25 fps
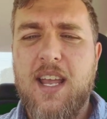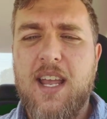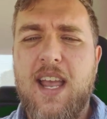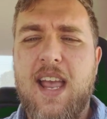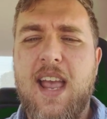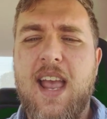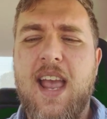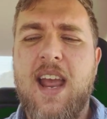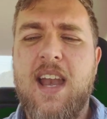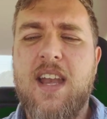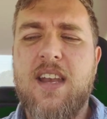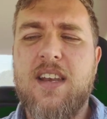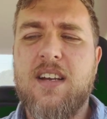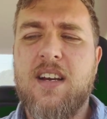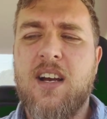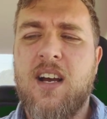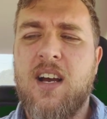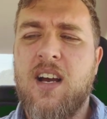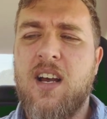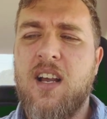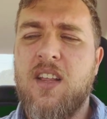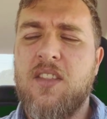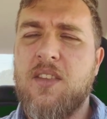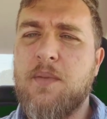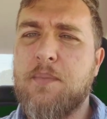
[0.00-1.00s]
And
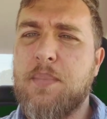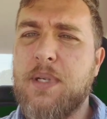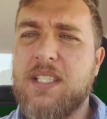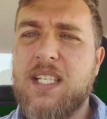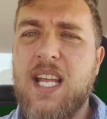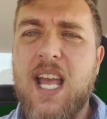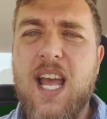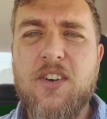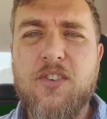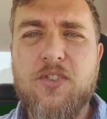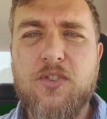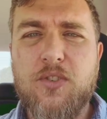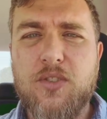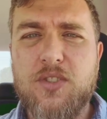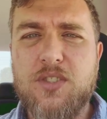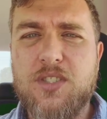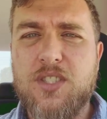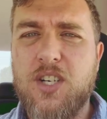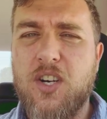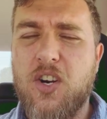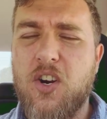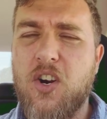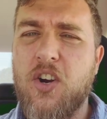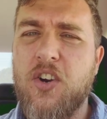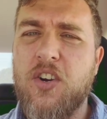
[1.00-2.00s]
the potentials
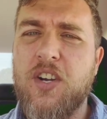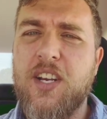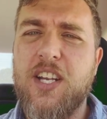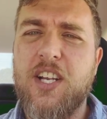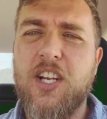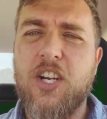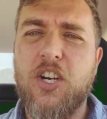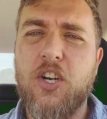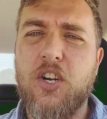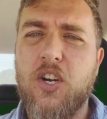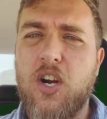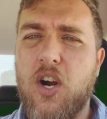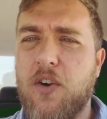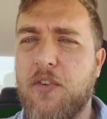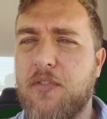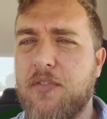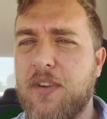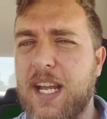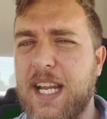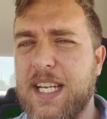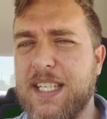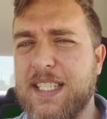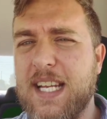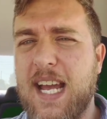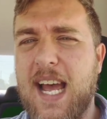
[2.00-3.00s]
to earn here are
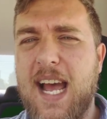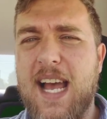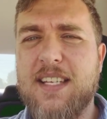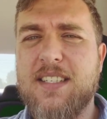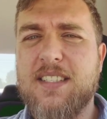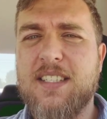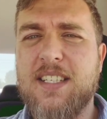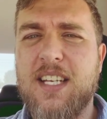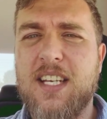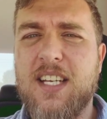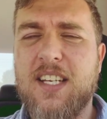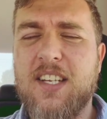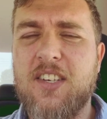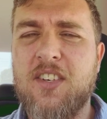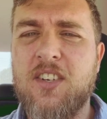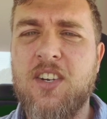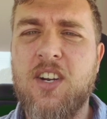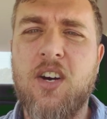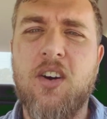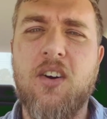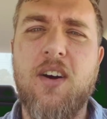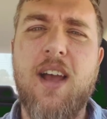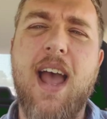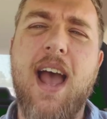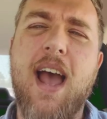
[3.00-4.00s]
fantastic. You
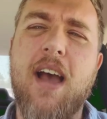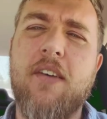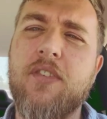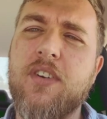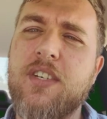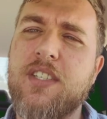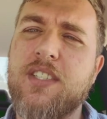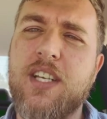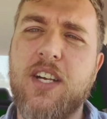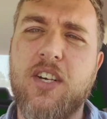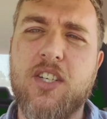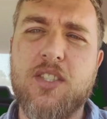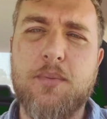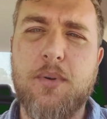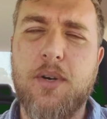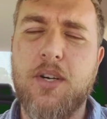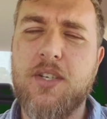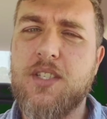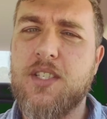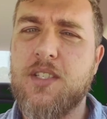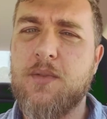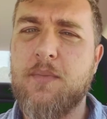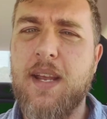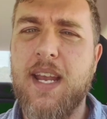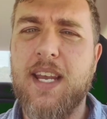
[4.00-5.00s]
know, average
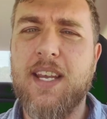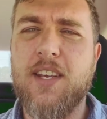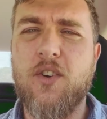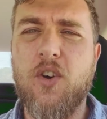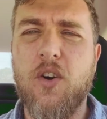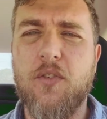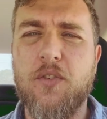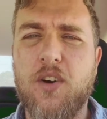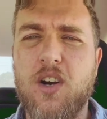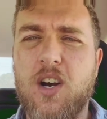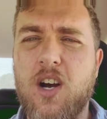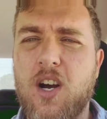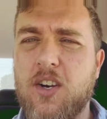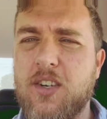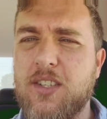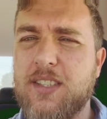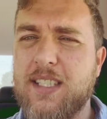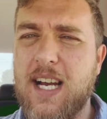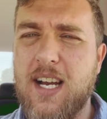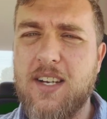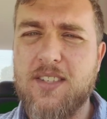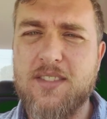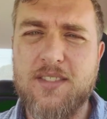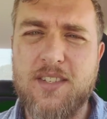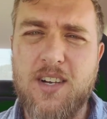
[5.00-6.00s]
salesperson's making over
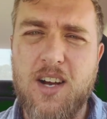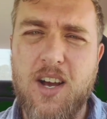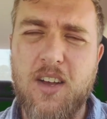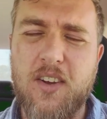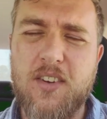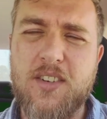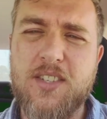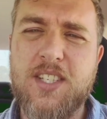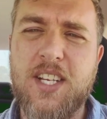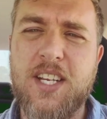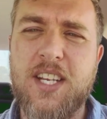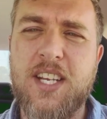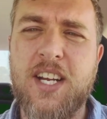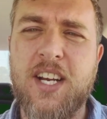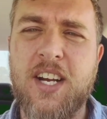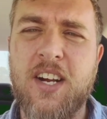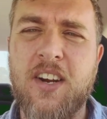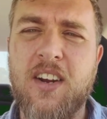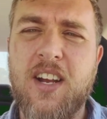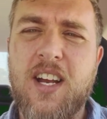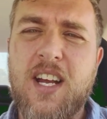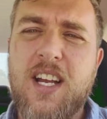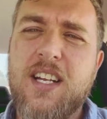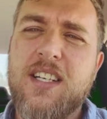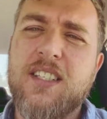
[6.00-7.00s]
$100,000 a
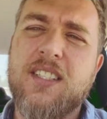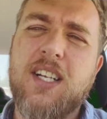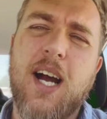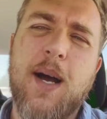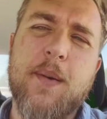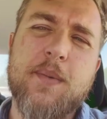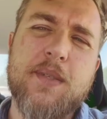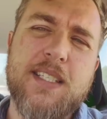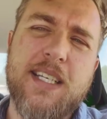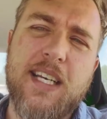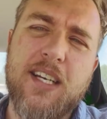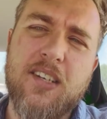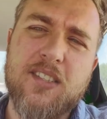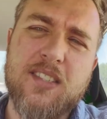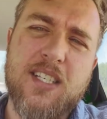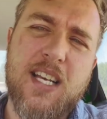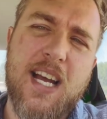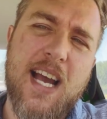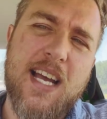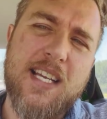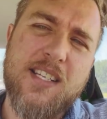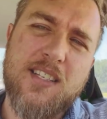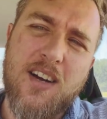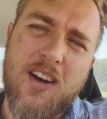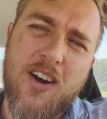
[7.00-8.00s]
year. Top sales
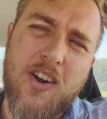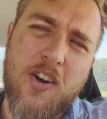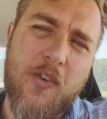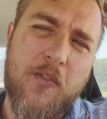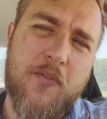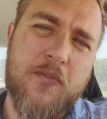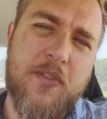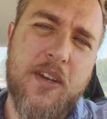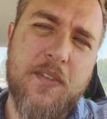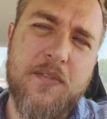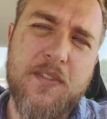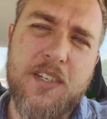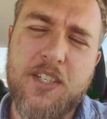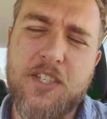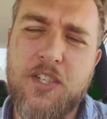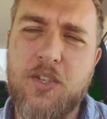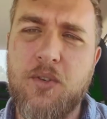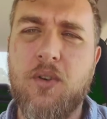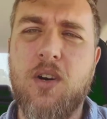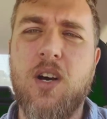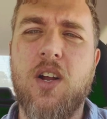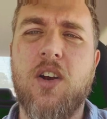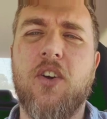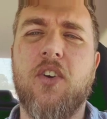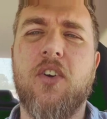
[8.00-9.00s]
guys, 150,
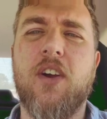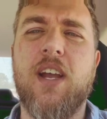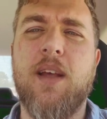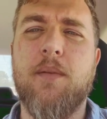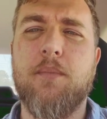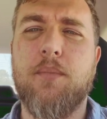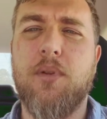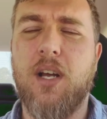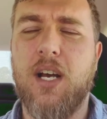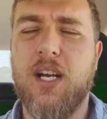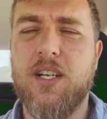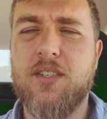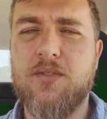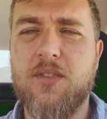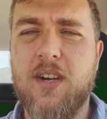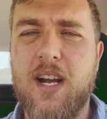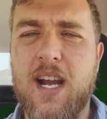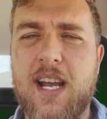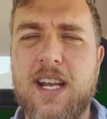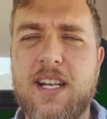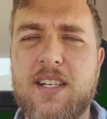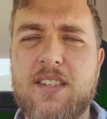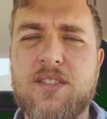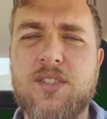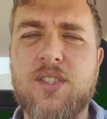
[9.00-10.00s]
200 grand plus, right?